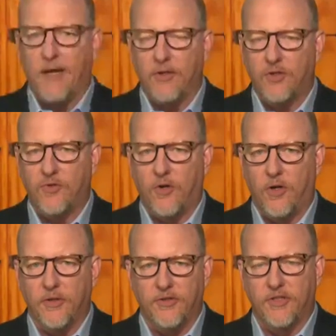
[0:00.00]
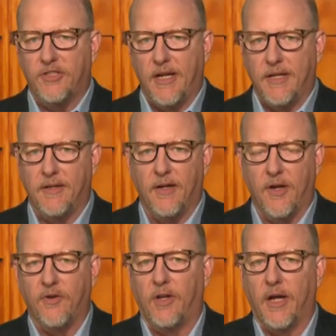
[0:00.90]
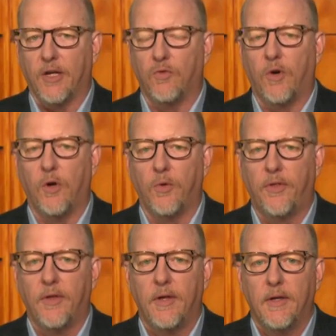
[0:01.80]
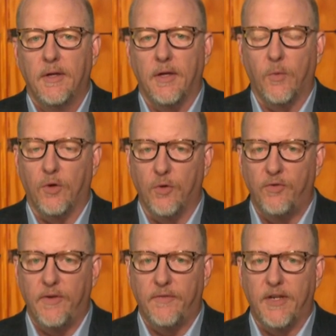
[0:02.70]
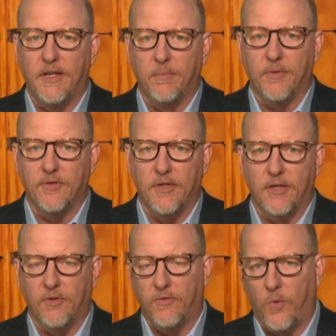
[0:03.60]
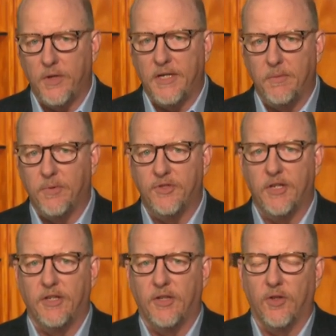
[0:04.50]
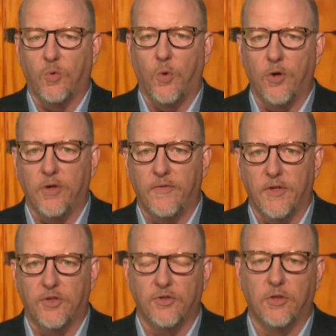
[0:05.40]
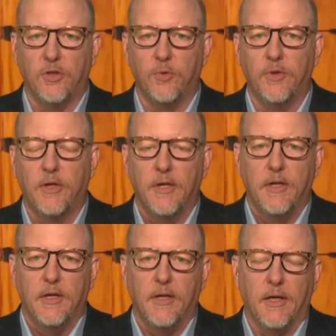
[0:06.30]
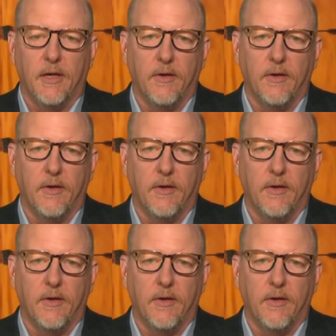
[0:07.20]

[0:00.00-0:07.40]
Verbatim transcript: is strong, sustained underlying growth. And we grew 15% or 14% in the quarter if you exclude uh,